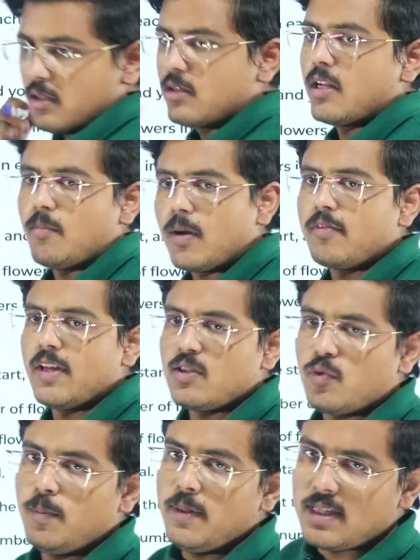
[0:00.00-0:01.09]
the number of days
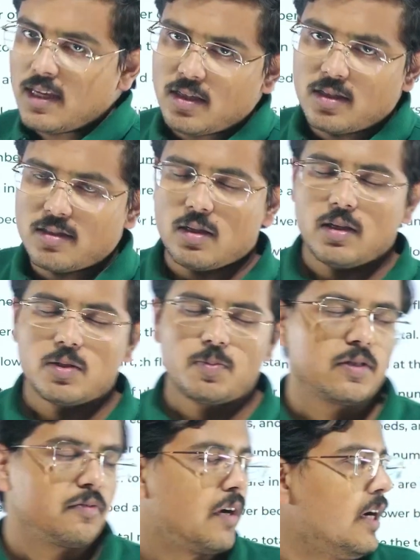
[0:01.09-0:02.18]
would be
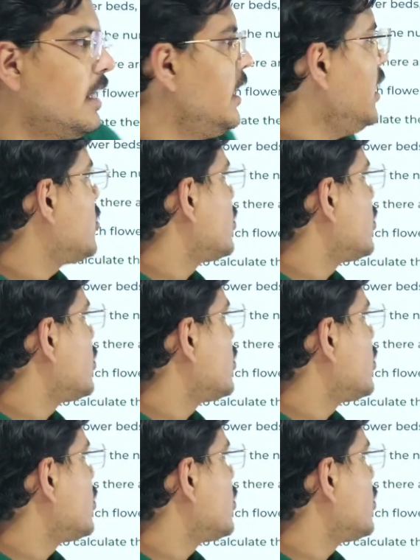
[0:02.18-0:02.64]
specified. Each